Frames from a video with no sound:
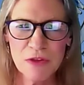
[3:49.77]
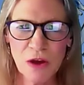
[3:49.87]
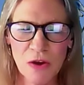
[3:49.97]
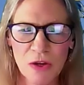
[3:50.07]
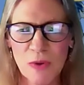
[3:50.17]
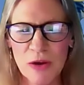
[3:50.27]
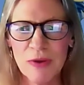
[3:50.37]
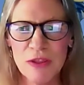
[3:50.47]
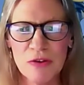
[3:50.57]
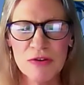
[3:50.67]
So you want
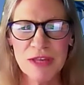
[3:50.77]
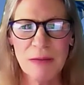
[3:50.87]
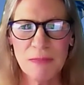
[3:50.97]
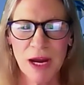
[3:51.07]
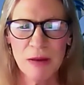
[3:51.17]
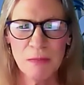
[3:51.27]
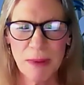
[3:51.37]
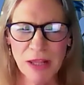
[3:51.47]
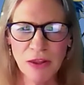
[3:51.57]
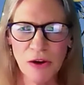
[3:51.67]
to reduce that by
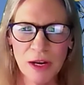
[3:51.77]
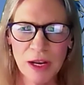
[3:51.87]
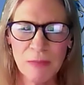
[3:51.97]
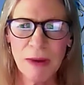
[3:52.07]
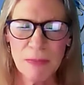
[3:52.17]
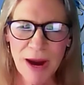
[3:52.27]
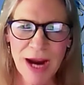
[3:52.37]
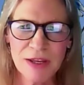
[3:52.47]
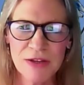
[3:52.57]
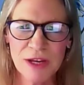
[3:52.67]
learning, by
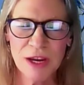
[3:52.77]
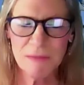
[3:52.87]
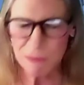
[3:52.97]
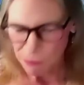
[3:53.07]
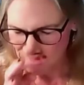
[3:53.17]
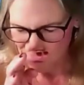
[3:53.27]
practicing.